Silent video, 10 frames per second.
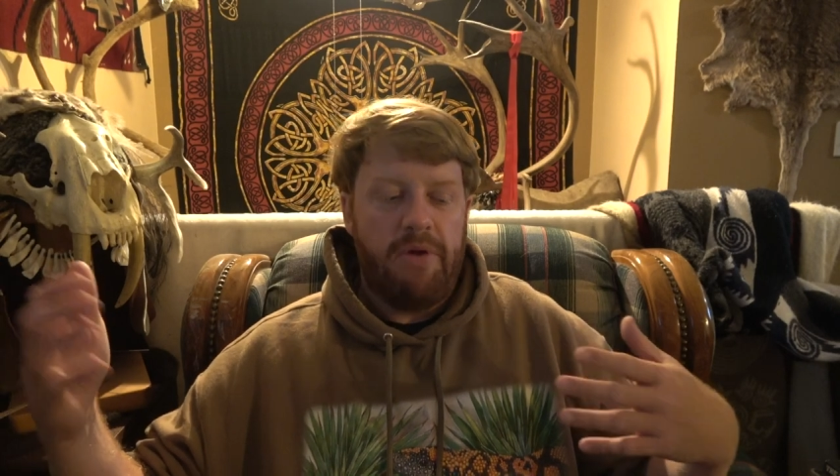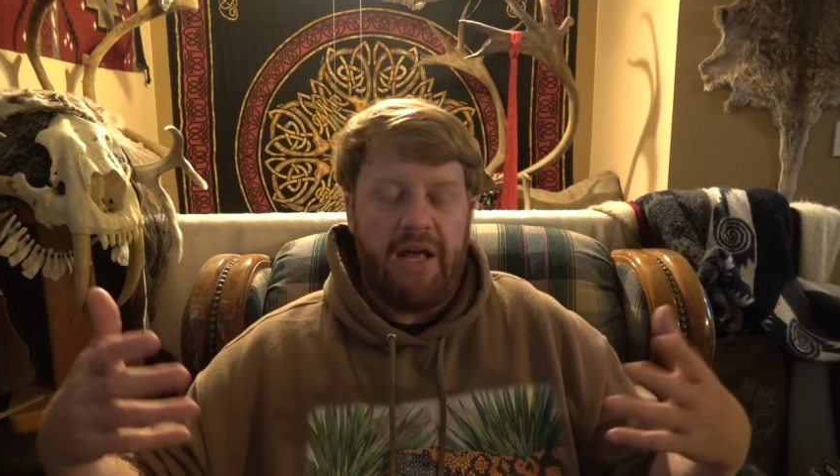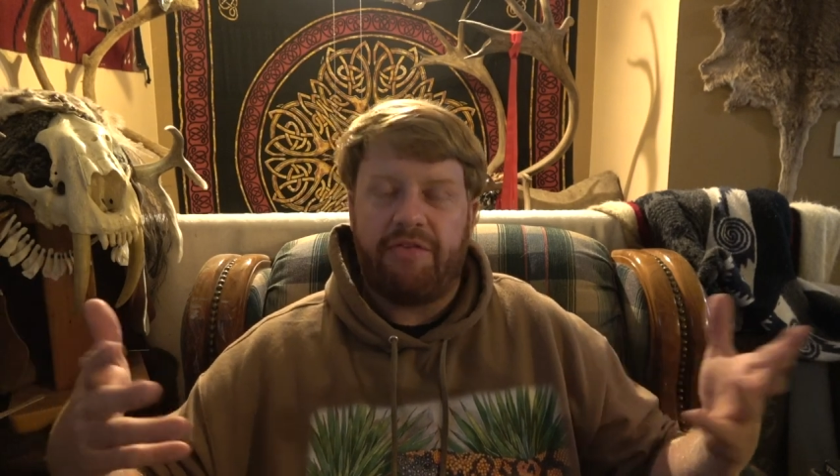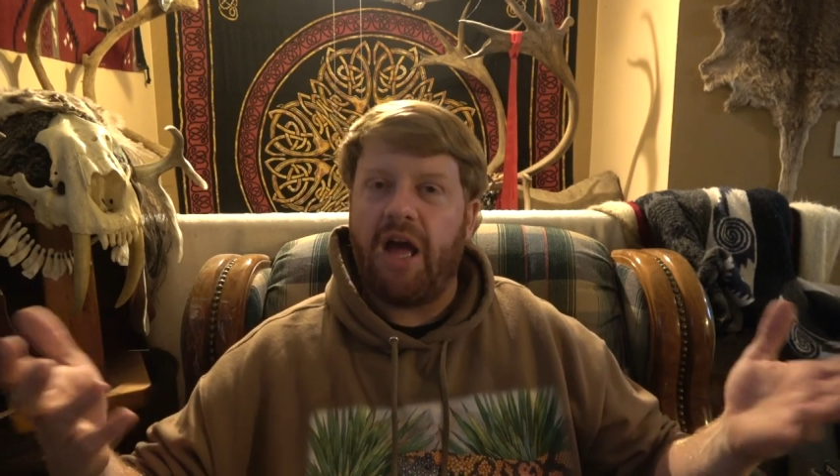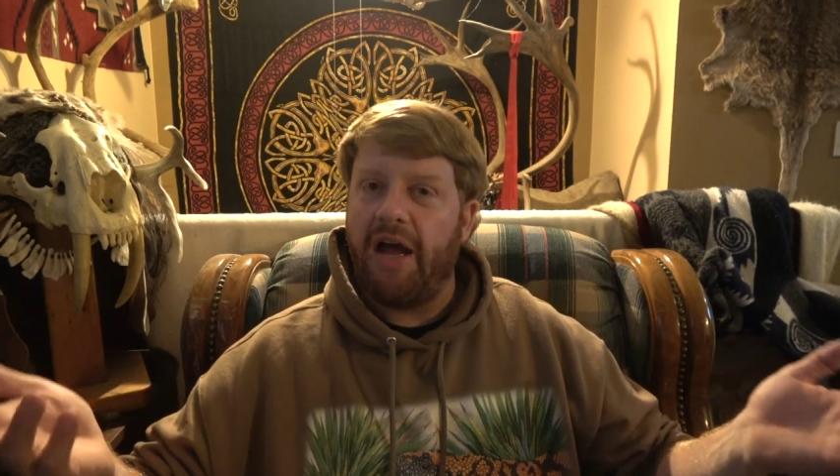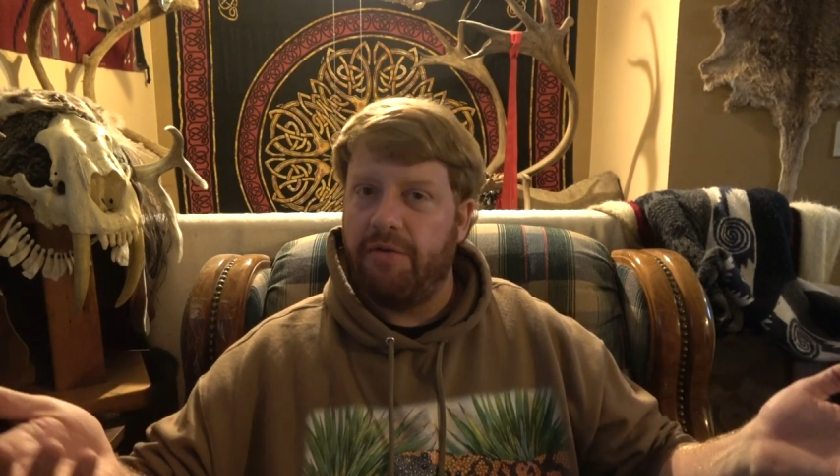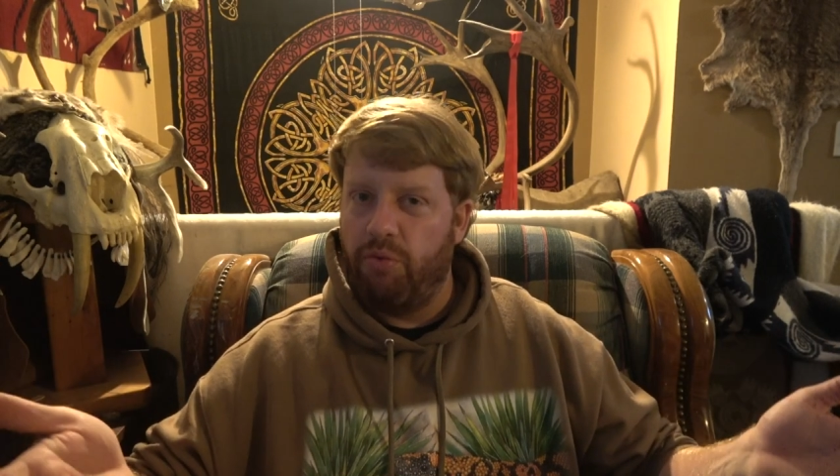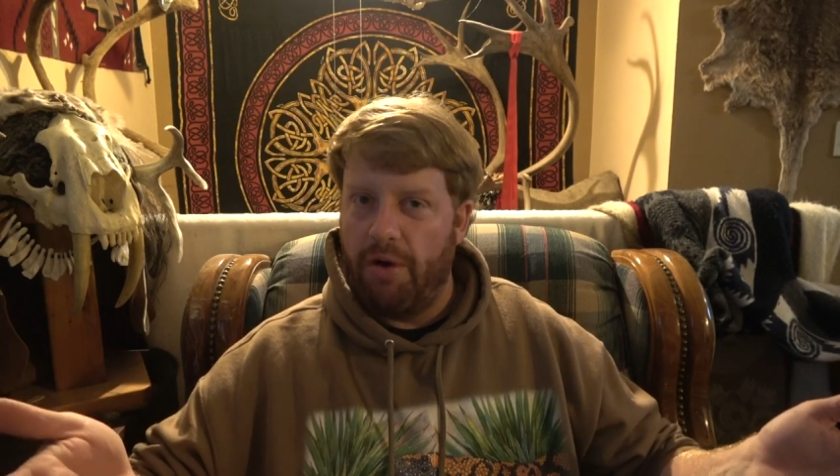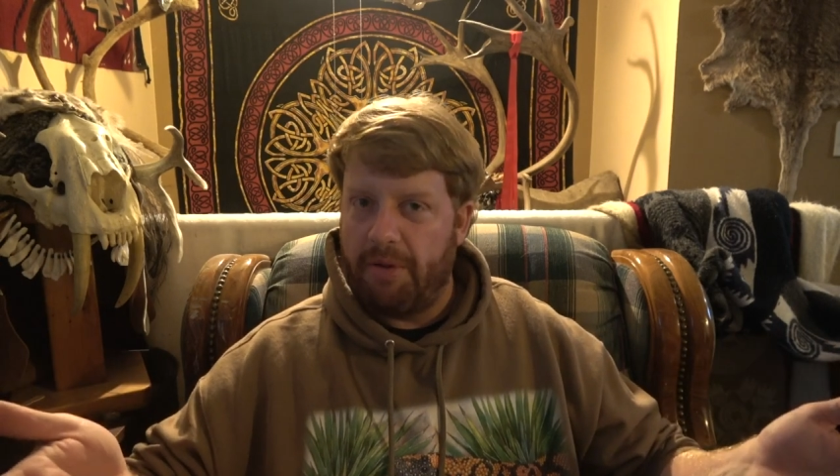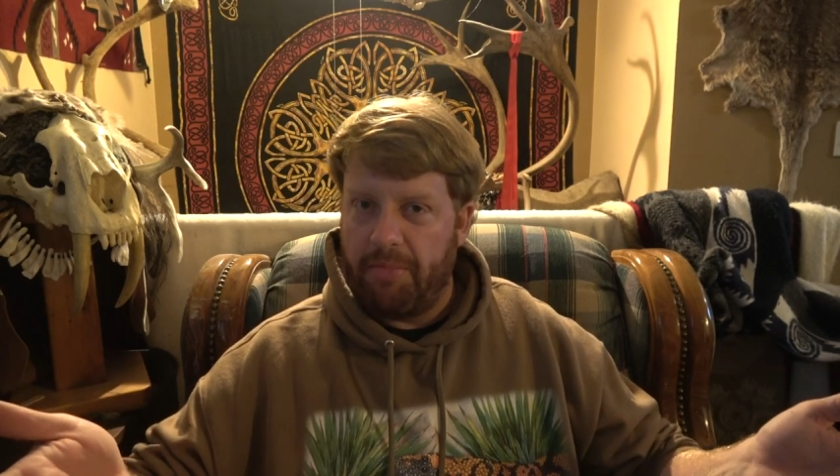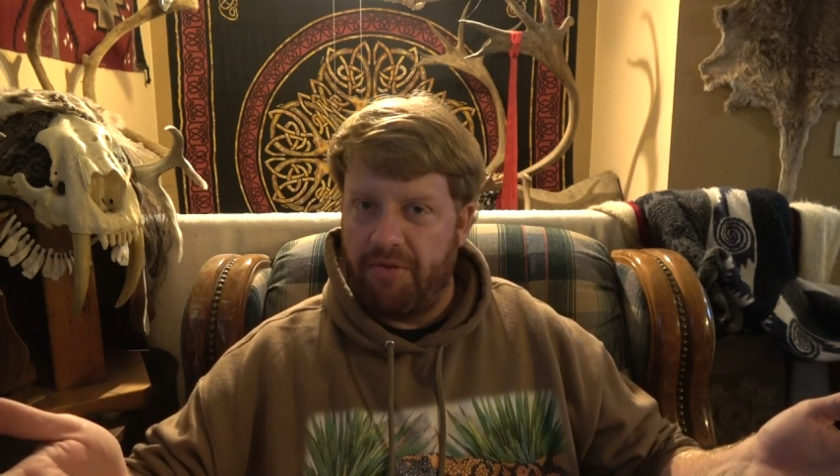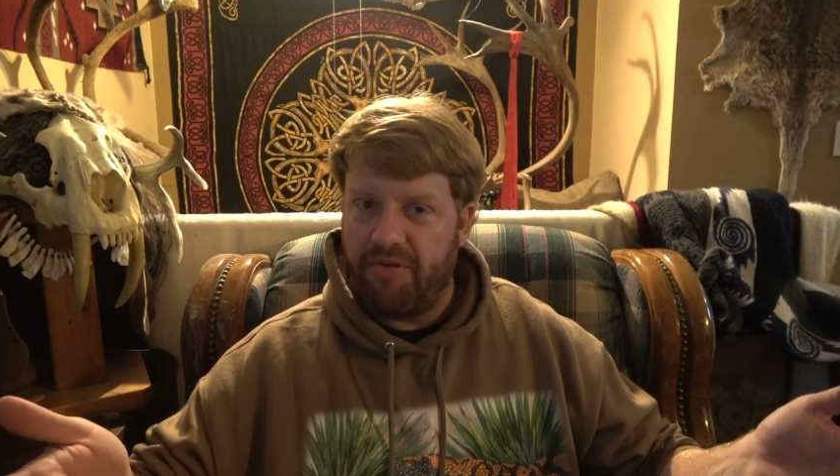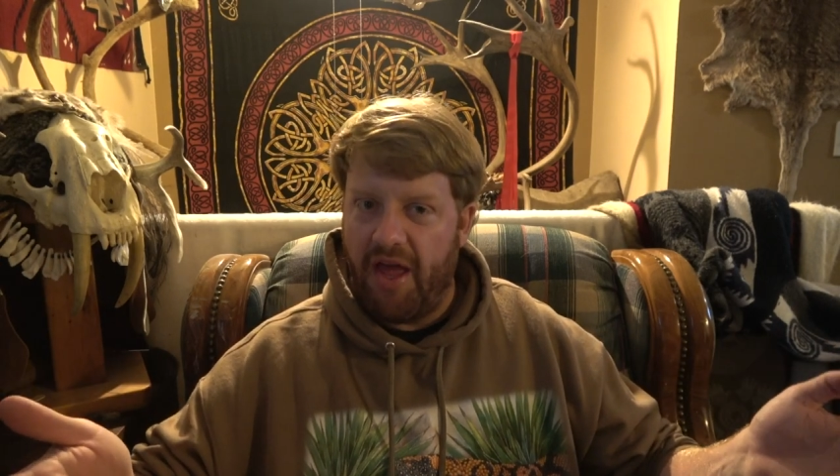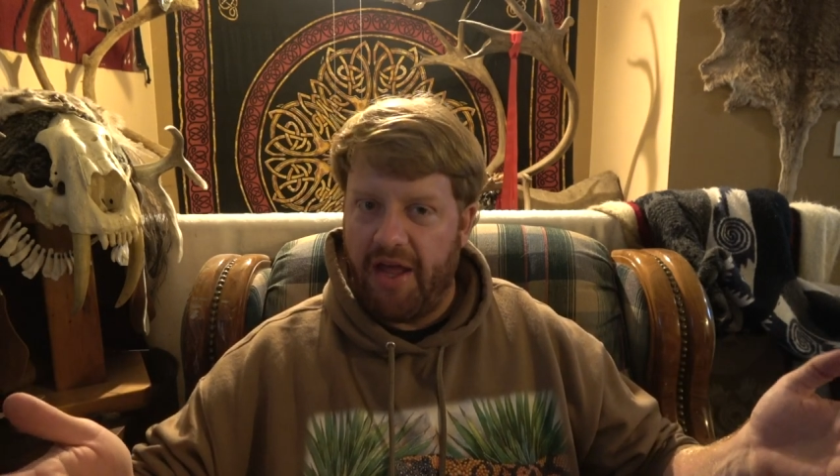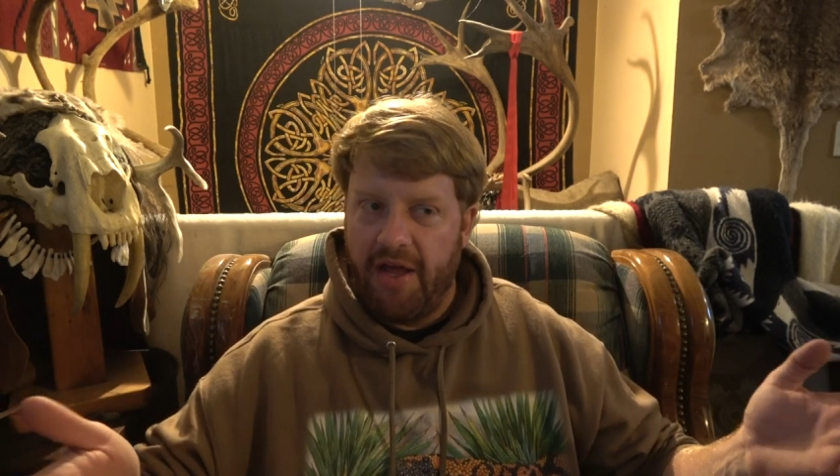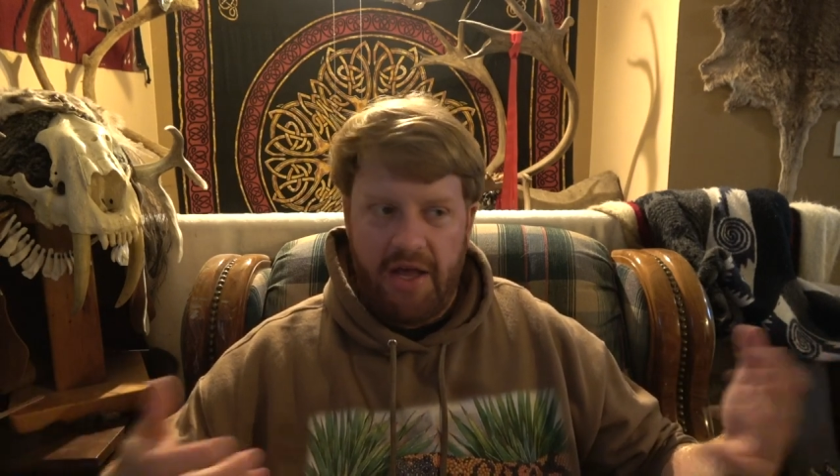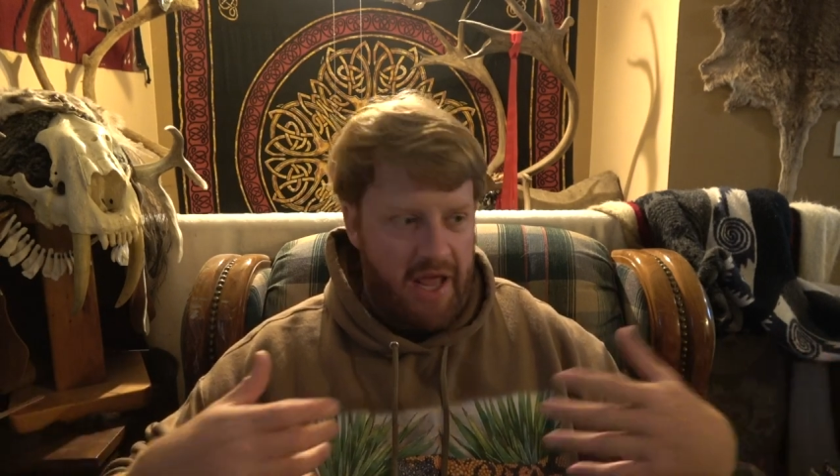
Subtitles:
it's kind of what people say.